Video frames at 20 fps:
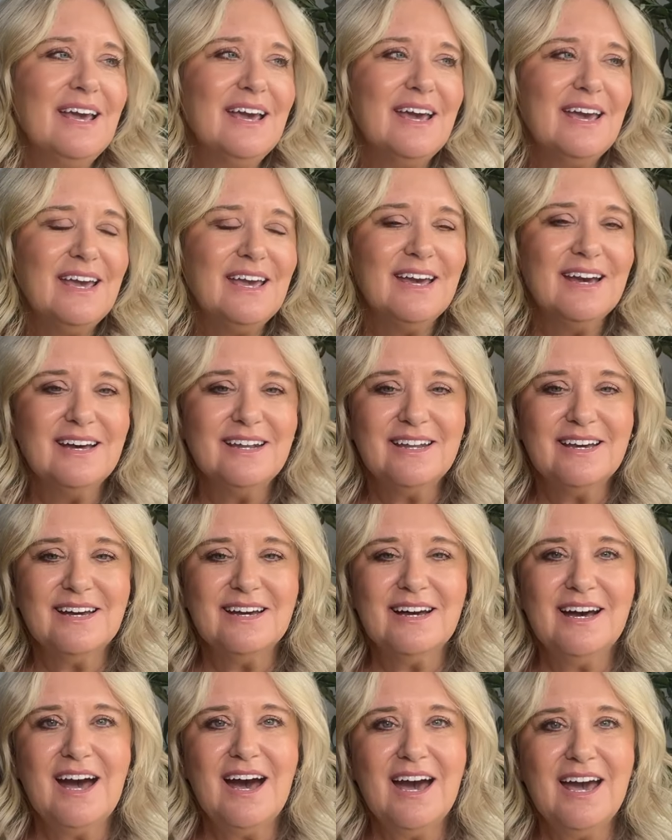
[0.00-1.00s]
And
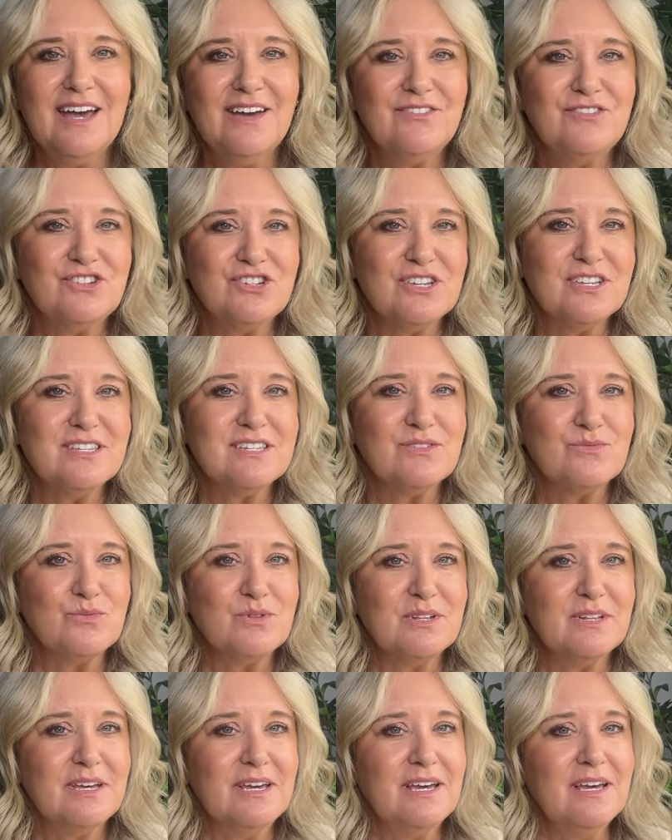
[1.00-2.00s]
I've just
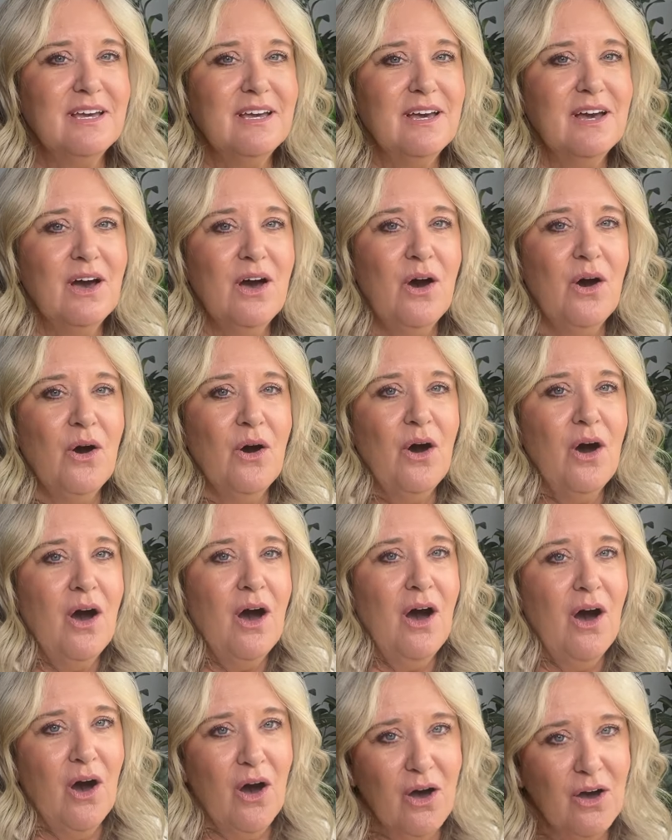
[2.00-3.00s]
really
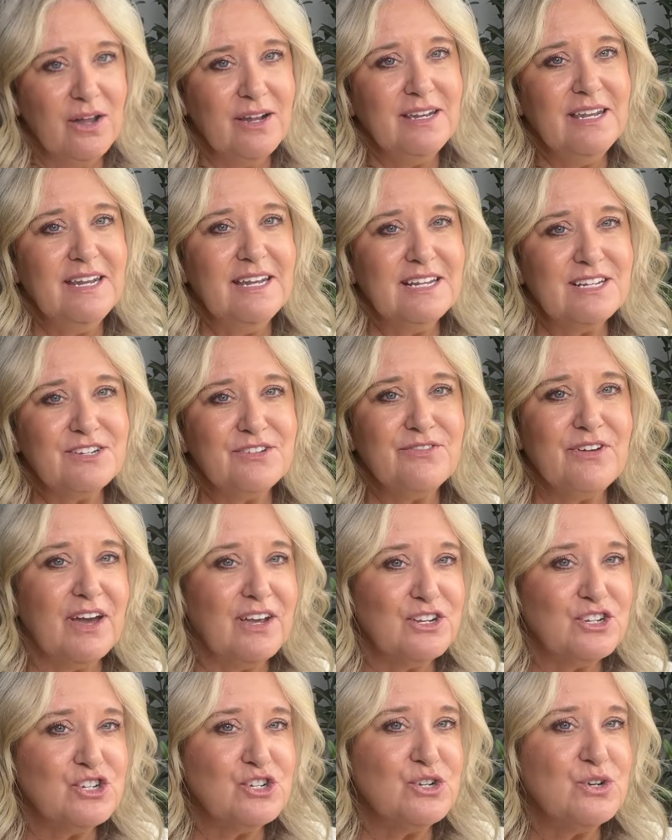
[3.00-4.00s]
needed to
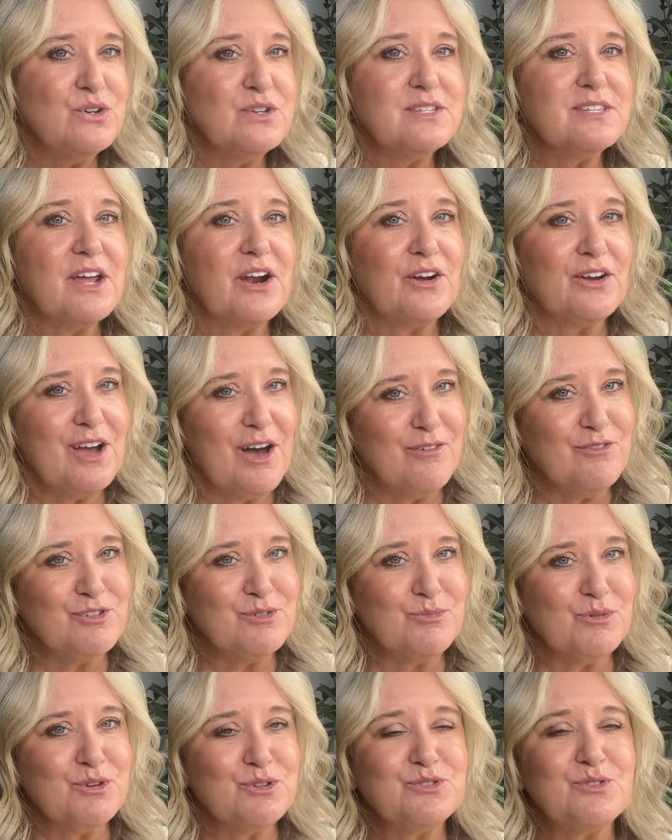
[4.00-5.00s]
find shoes that are
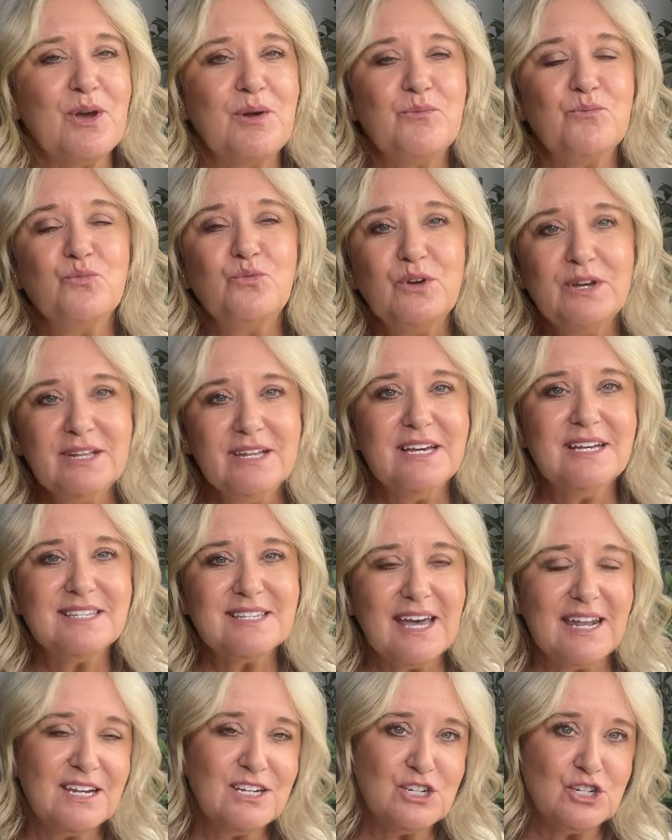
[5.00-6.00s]
comfortable. So I'm really
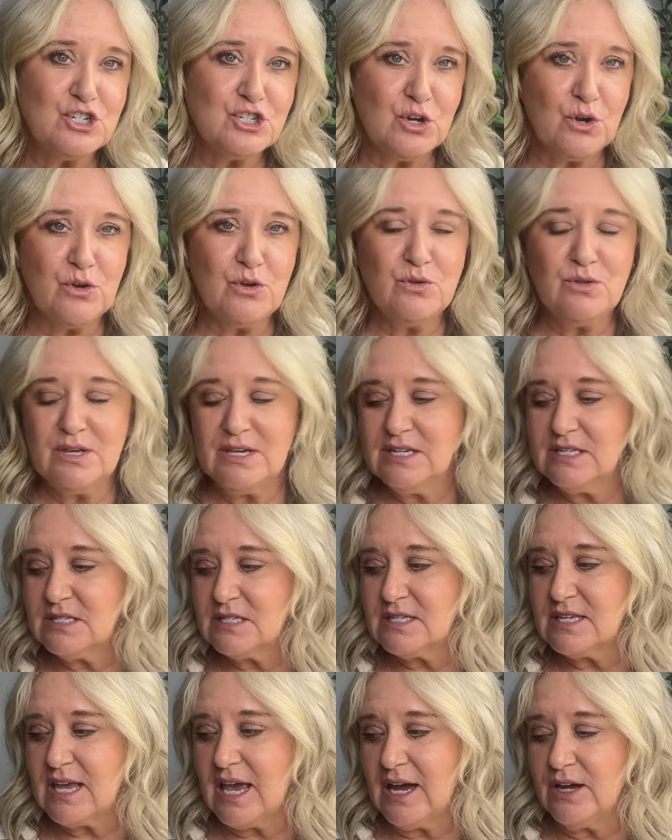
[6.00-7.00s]
excited to show you these
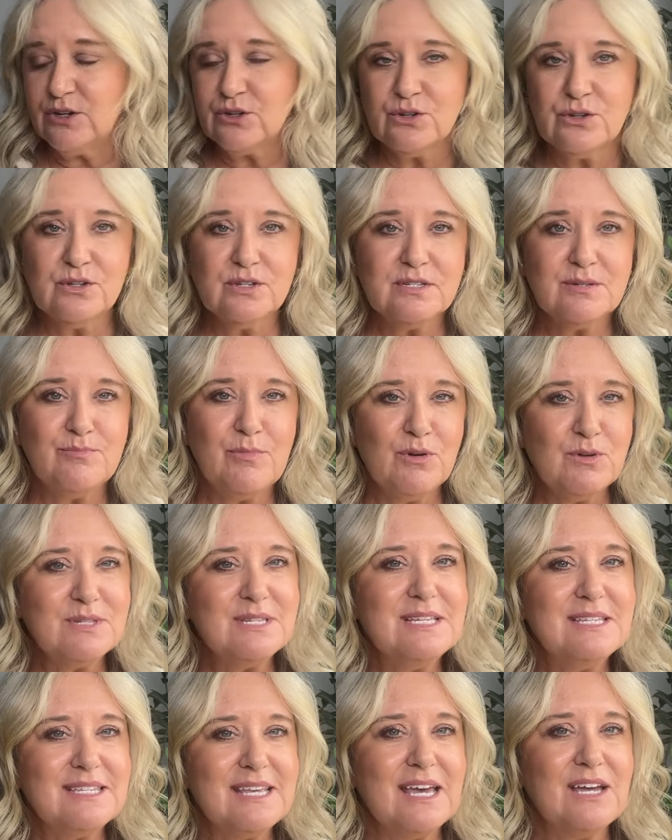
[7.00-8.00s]
sandals,
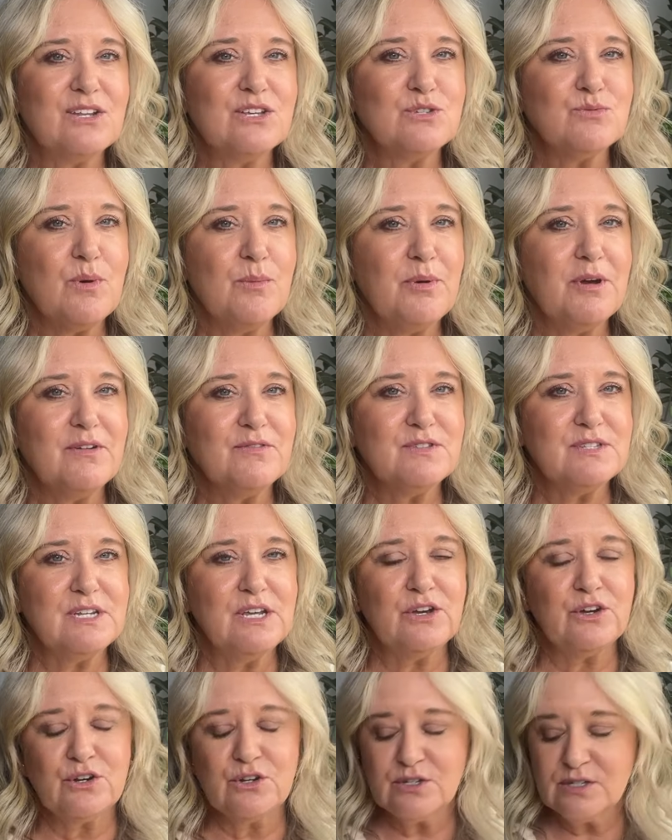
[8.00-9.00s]
mostly sandals, one pair of
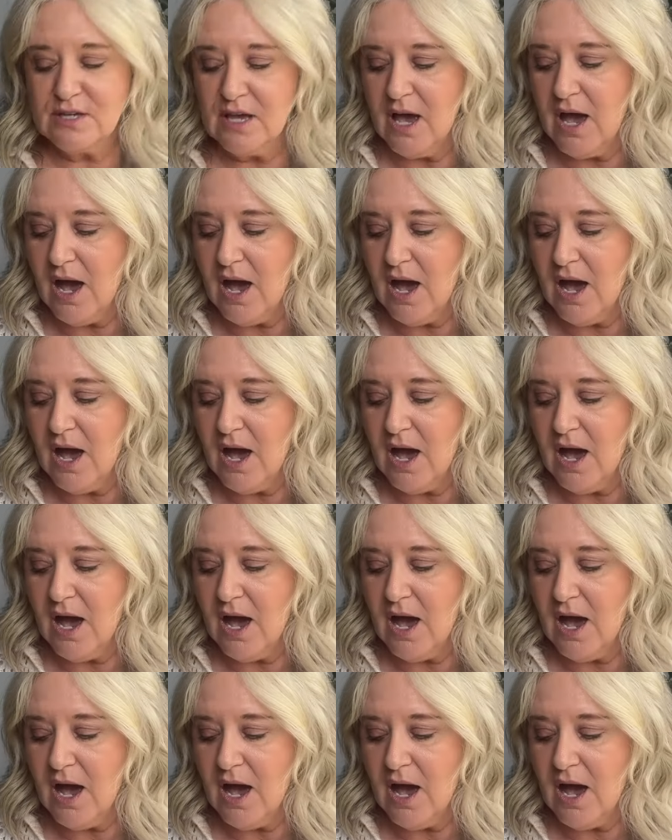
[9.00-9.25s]
sneakers,